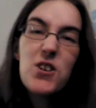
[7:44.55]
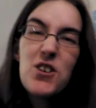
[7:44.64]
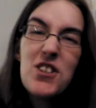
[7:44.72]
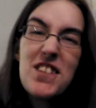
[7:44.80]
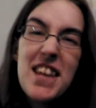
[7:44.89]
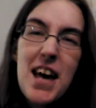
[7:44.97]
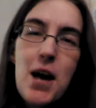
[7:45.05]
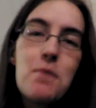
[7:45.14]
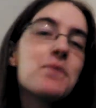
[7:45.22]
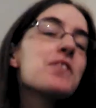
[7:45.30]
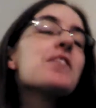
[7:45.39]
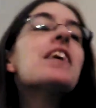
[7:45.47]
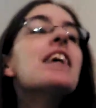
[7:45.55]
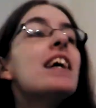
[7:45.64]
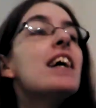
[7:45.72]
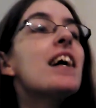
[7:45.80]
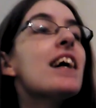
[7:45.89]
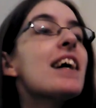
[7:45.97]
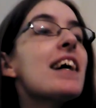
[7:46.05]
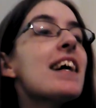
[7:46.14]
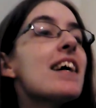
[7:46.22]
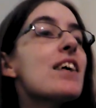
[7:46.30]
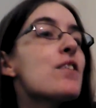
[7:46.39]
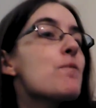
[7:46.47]
Good
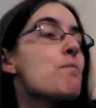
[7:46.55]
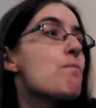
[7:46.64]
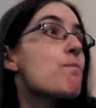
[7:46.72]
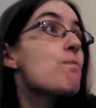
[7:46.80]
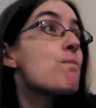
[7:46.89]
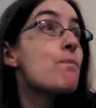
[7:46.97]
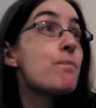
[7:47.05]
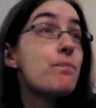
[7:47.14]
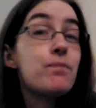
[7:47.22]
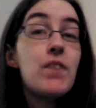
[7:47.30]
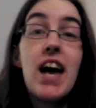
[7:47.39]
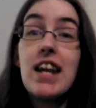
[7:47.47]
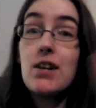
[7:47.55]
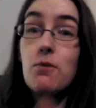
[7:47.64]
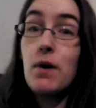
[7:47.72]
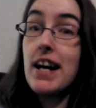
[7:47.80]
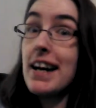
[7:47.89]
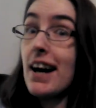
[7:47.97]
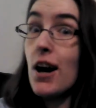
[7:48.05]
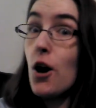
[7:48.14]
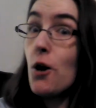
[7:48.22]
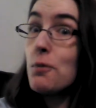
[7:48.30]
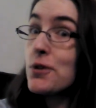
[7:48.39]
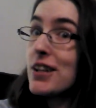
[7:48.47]
times. Uh, anyway, I
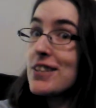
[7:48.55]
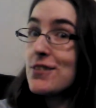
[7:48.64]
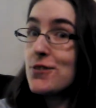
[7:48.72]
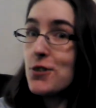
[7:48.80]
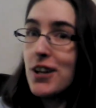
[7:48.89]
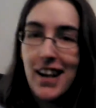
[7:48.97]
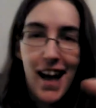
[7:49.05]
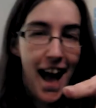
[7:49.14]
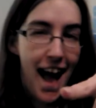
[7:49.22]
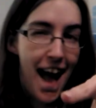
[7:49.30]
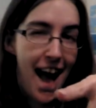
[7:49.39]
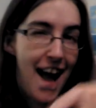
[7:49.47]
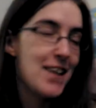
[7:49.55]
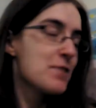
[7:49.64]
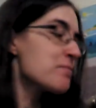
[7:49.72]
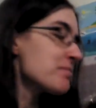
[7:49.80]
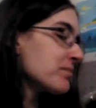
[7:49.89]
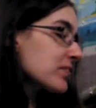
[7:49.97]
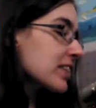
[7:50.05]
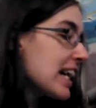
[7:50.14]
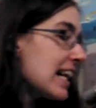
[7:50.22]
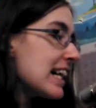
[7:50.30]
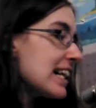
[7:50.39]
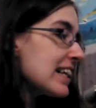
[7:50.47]
hope you guys enjoyed. Ah.
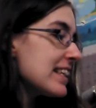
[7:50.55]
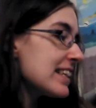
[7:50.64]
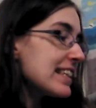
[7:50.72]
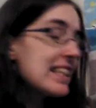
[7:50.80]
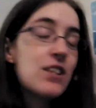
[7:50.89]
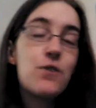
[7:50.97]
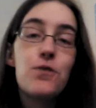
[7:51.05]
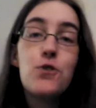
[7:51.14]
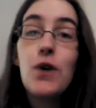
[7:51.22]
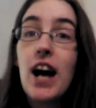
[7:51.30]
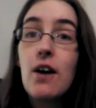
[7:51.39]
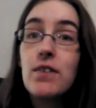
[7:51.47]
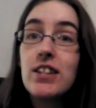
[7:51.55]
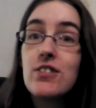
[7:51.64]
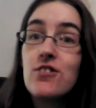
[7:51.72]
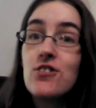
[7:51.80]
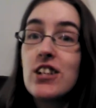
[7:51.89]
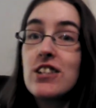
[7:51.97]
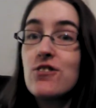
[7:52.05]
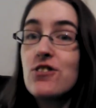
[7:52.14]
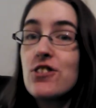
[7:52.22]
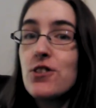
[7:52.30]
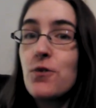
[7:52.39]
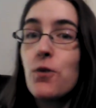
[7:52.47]
And if you have any
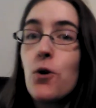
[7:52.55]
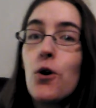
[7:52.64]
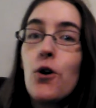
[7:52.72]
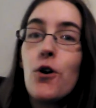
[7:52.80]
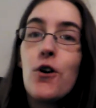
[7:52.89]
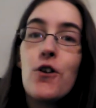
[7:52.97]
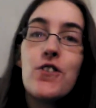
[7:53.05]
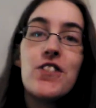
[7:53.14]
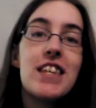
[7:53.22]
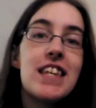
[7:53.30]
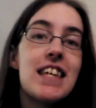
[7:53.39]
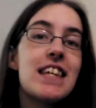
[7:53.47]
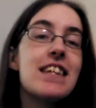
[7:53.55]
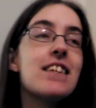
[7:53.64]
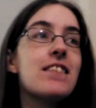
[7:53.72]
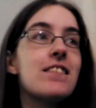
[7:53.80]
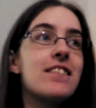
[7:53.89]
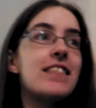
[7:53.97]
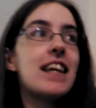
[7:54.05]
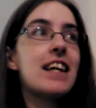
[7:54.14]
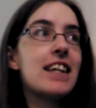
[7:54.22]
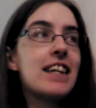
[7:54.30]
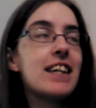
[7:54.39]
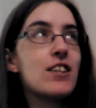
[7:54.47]
suggestions for the
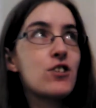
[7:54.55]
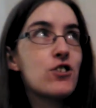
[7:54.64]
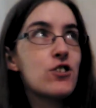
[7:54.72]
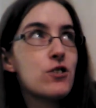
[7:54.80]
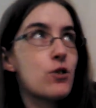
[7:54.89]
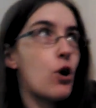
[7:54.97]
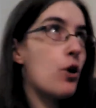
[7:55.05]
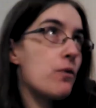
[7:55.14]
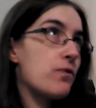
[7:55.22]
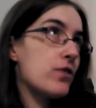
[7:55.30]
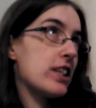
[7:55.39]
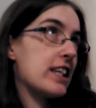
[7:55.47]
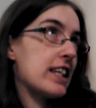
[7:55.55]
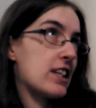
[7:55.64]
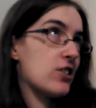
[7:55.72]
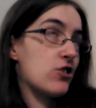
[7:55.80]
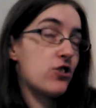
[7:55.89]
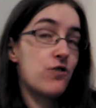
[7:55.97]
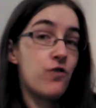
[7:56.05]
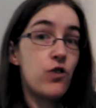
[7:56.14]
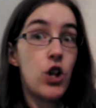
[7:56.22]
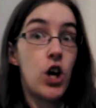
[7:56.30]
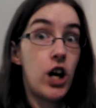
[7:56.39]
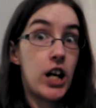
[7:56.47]
daily-ish, hopefully-ish
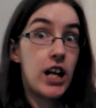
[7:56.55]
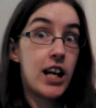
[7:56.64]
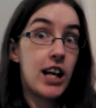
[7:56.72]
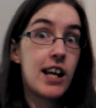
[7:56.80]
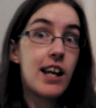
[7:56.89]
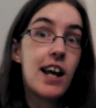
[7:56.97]
vlogger,